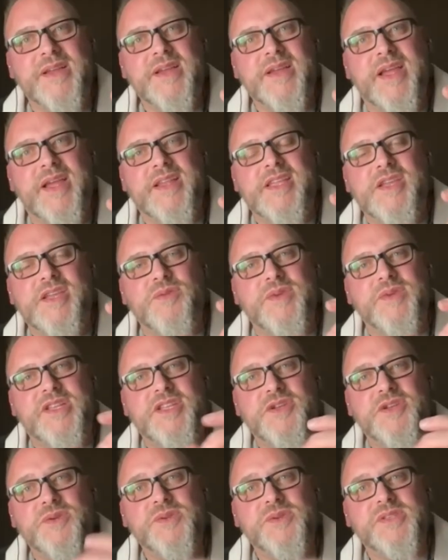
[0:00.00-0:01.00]
and
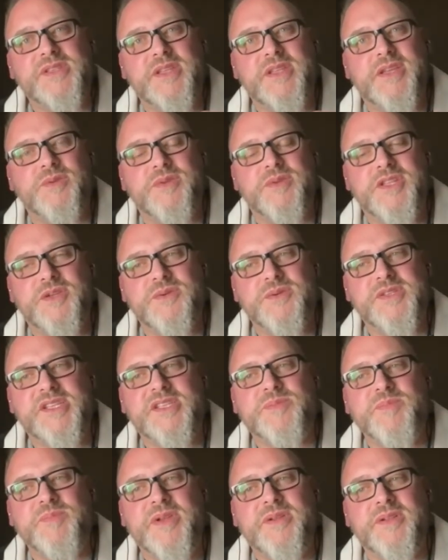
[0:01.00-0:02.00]
he would use
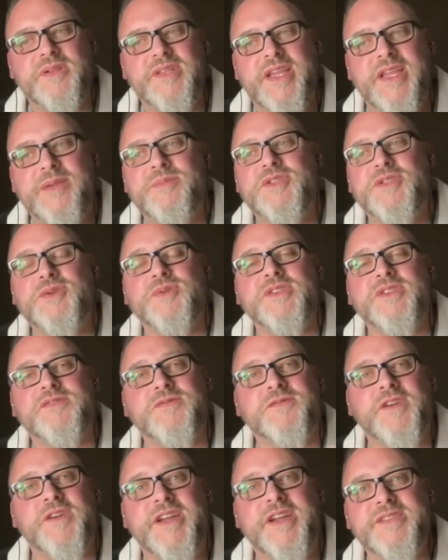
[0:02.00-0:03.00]
his middle name to his
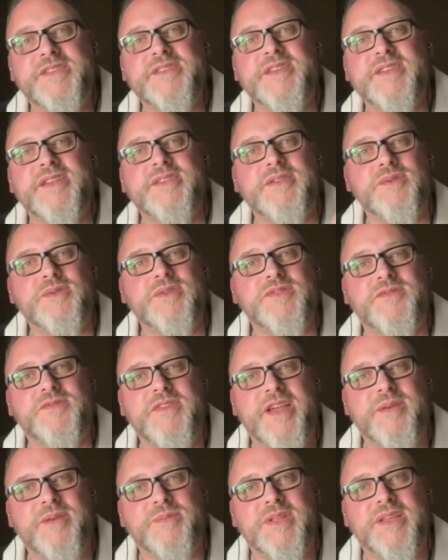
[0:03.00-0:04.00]
friends and to his
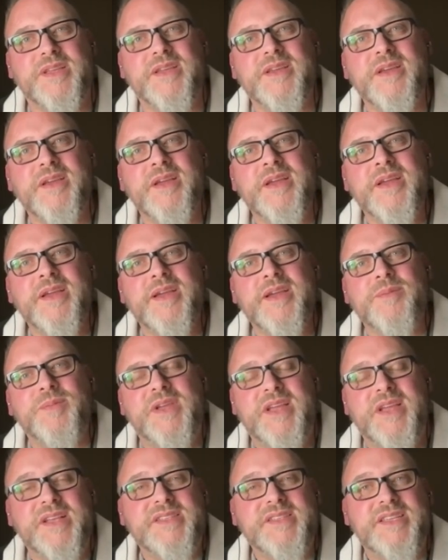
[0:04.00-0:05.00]
family,
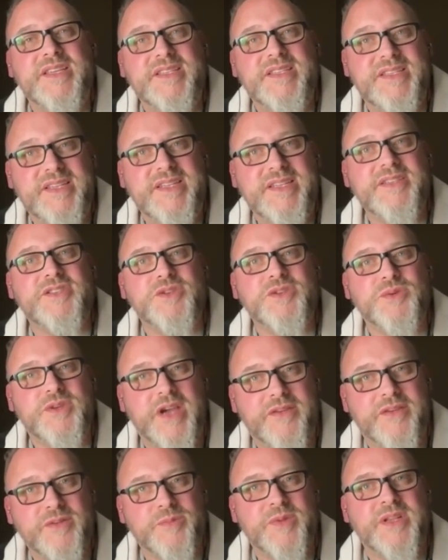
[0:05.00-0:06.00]
because he did do
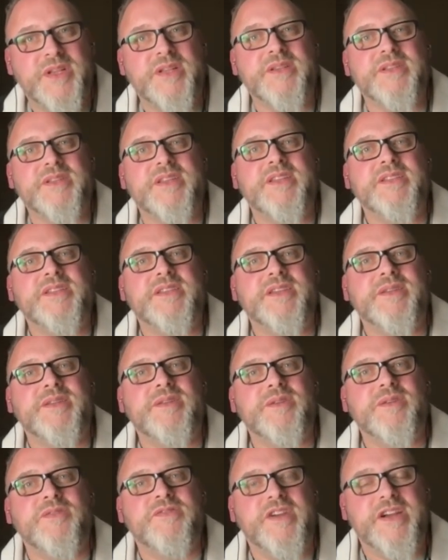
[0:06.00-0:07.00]
government. He
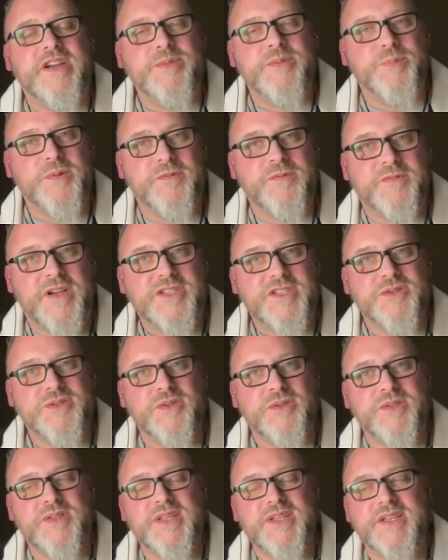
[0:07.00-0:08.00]
did very
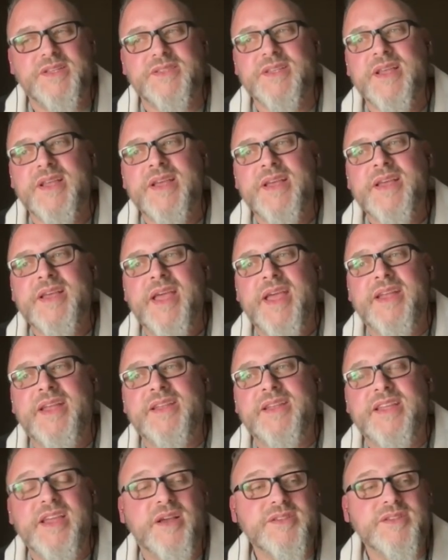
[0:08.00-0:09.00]
professional things,
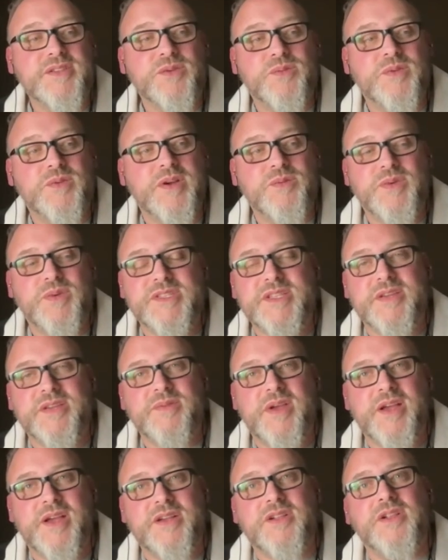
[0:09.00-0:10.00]
and he also was
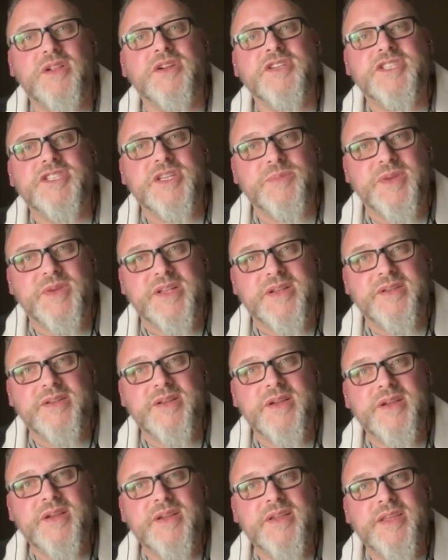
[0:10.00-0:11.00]
a clergyman.
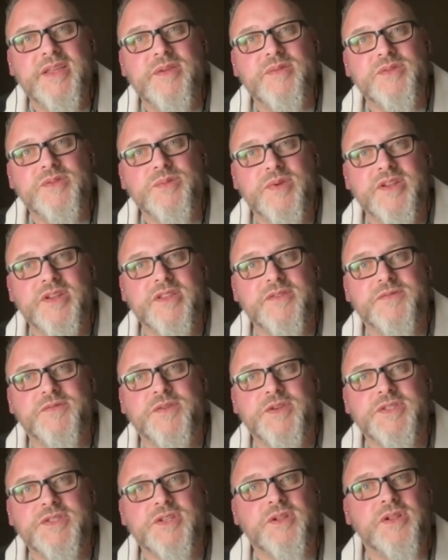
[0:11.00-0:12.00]
He was one of the
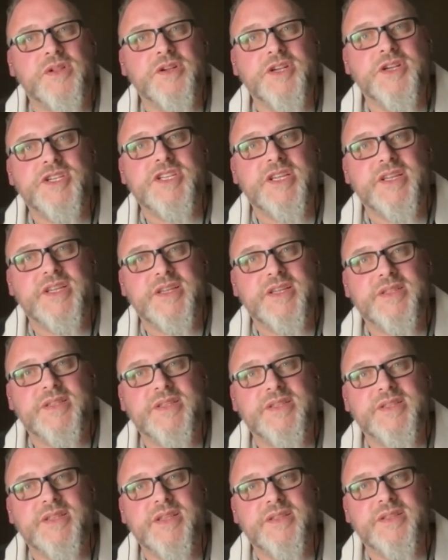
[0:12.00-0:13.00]
first clergy in
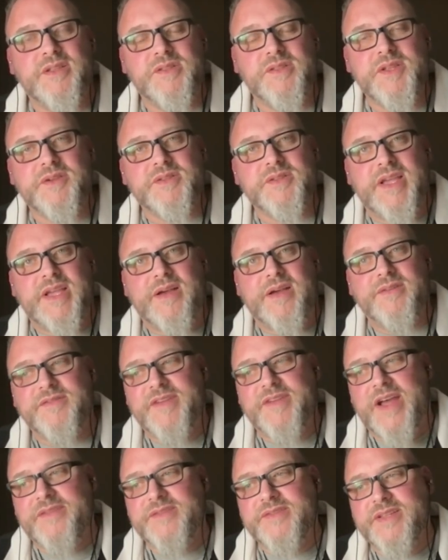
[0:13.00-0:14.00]
the little town of
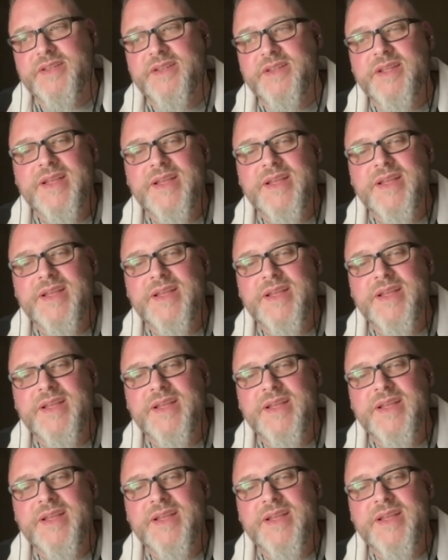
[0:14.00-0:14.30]
Afton.